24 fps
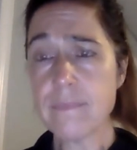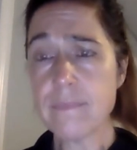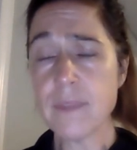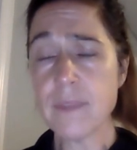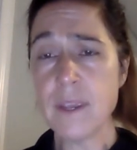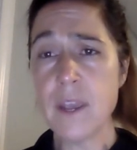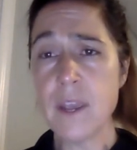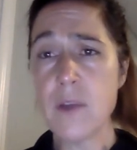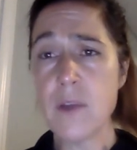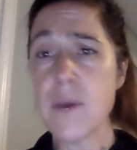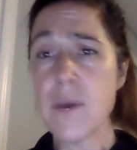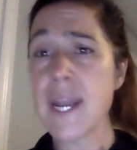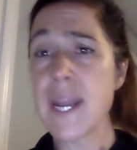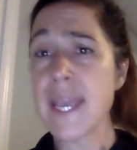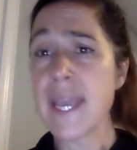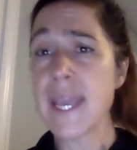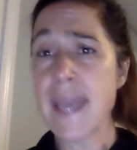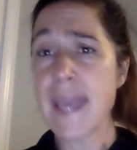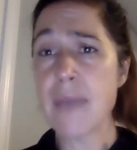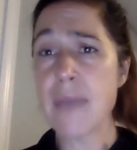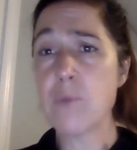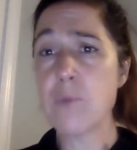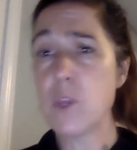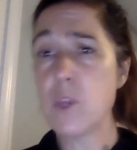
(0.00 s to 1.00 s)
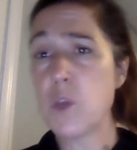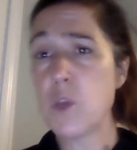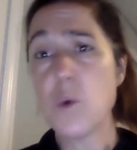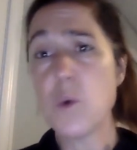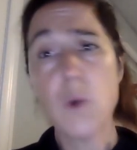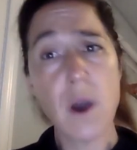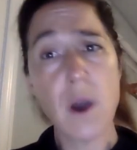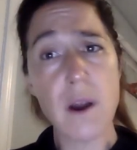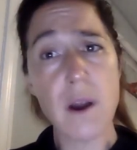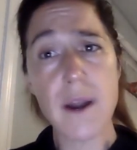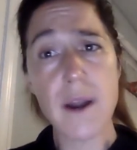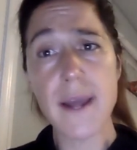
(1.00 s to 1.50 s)
And again, when you go
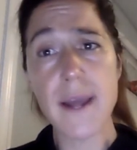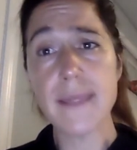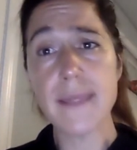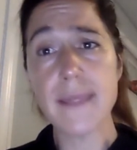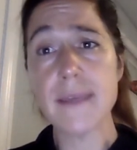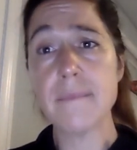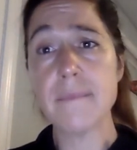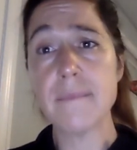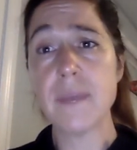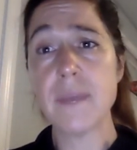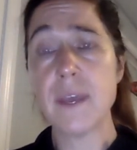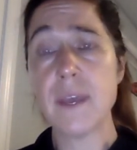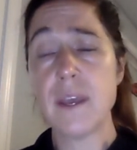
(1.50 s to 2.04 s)
hard at them,